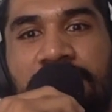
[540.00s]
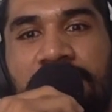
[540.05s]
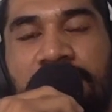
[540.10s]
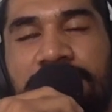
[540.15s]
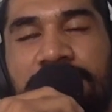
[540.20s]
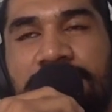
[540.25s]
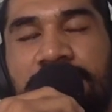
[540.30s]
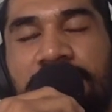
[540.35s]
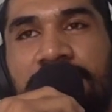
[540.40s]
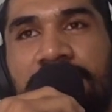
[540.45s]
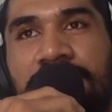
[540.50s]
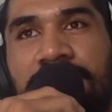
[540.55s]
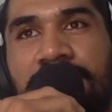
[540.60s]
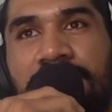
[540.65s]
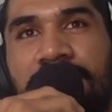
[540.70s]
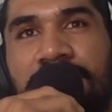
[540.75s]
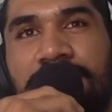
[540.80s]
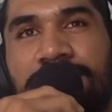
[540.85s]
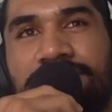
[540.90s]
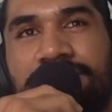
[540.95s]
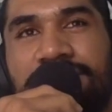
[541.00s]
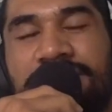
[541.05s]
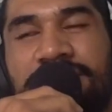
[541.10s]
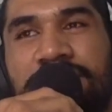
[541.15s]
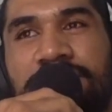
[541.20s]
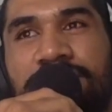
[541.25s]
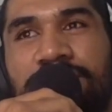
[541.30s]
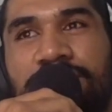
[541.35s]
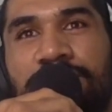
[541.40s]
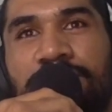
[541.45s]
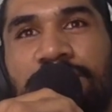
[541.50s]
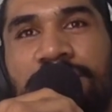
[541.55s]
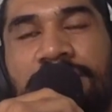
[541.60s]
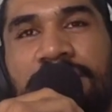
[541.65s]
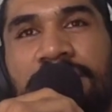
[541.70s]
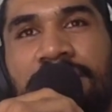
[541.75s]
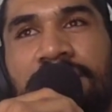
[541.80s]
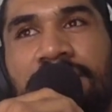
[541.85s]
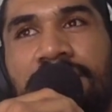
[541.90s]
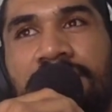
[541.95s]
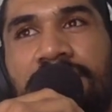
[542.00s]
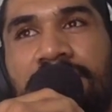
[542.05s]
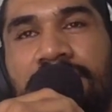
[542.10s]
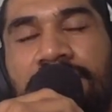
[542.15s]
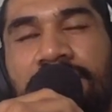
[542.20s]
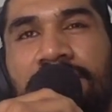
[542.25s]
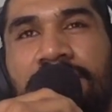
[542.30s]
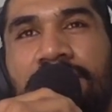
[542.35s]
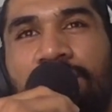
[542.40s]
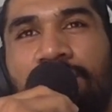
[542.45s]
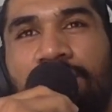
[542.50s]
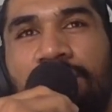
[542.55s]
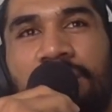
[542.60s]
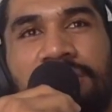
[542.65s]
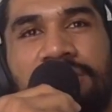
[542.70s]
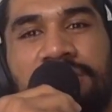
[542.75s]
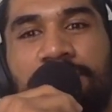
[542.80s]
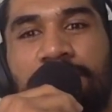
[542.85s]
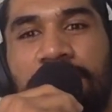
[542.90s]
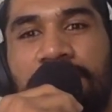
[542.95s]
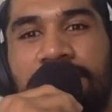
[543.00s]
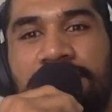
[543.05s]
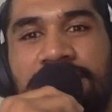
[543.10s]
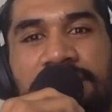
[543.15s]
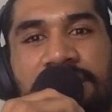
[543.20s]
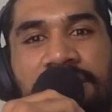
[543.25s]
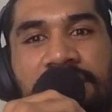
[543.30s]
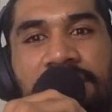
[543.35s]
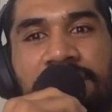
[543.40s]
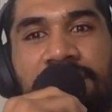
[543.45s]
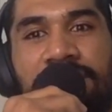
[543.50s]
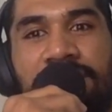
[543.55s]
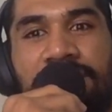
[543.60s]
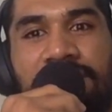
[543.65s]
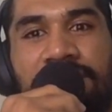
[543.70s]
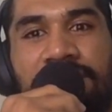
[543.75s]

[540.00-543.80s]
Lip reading: It's kind of like central, and then when I was about 10,